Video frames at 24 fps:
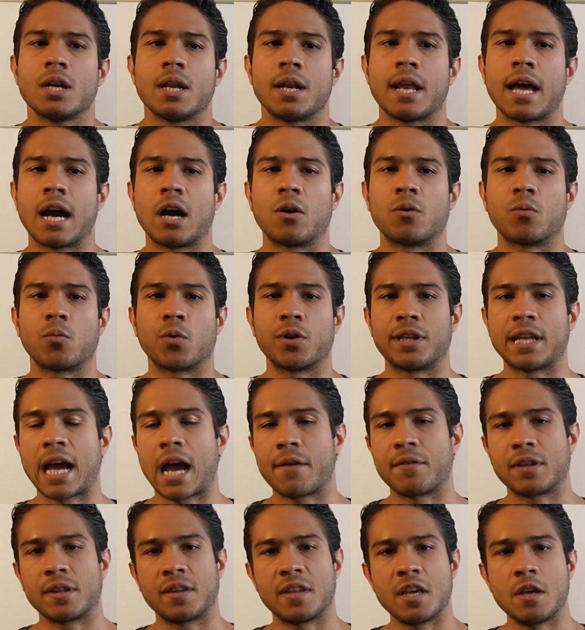Now, we're
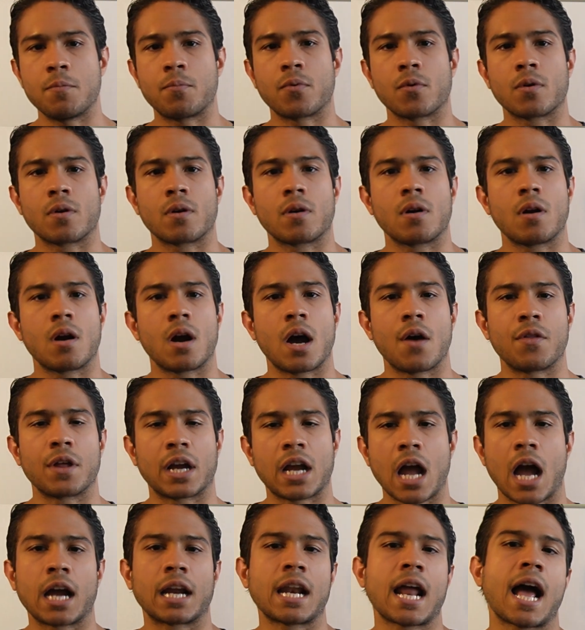diving deeper on the
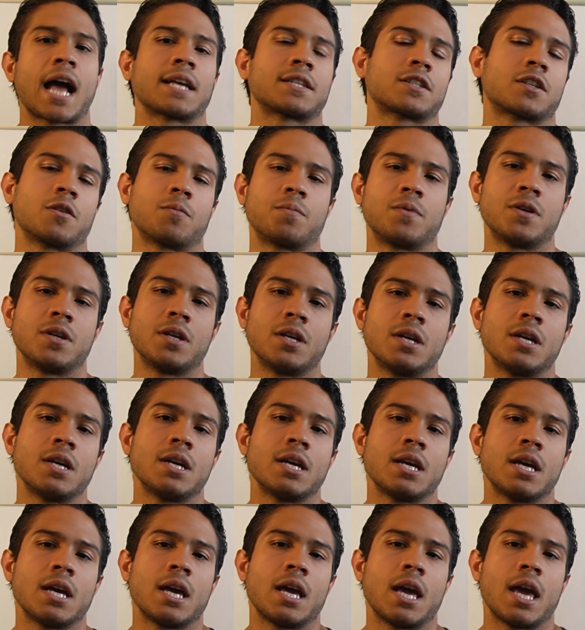cognoscopy
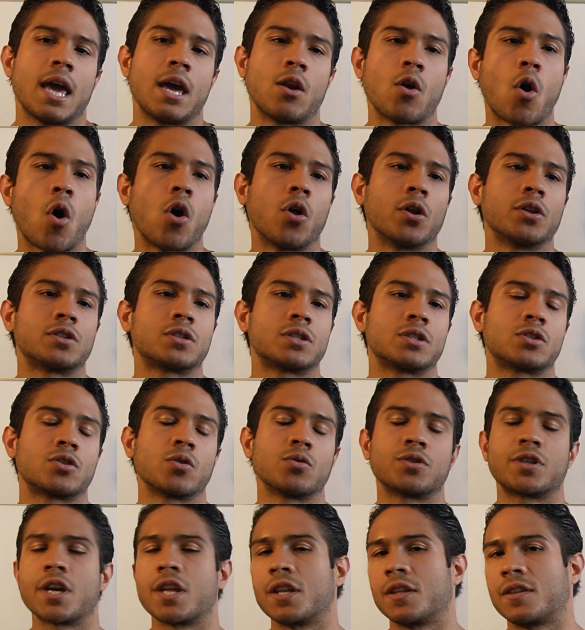and all its
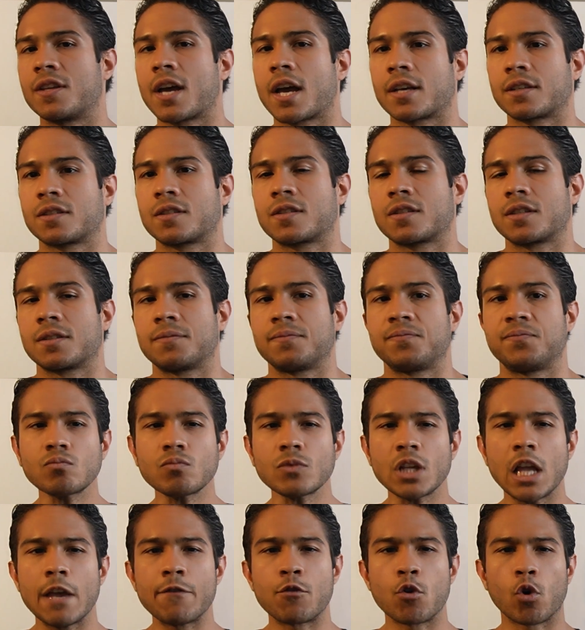associated tests.
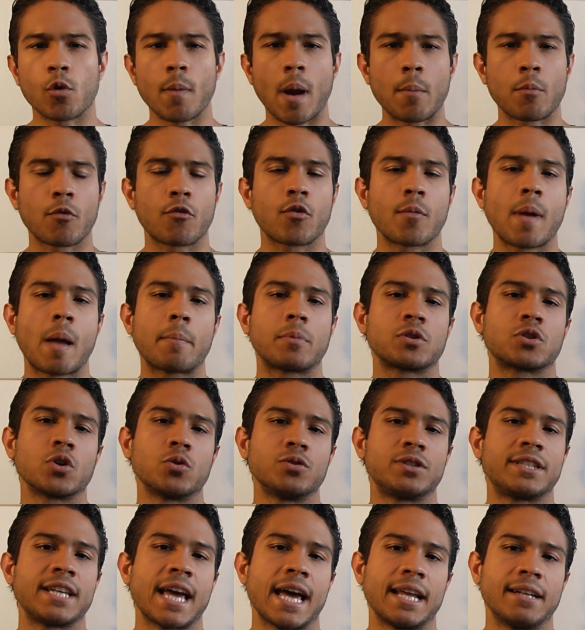If you remember from
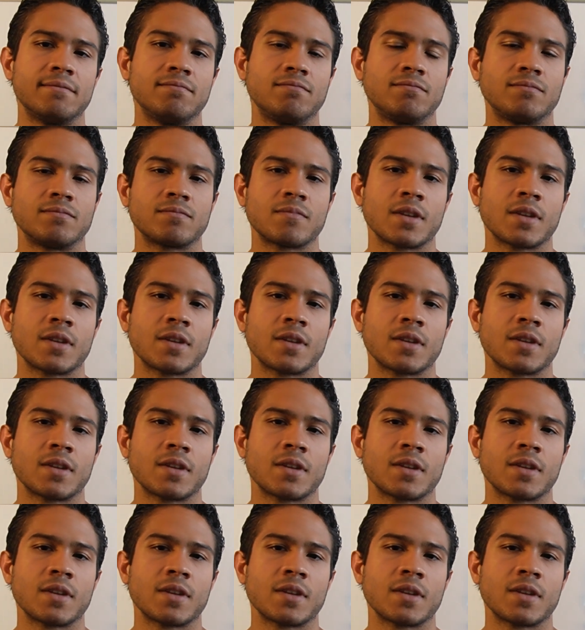episode 10,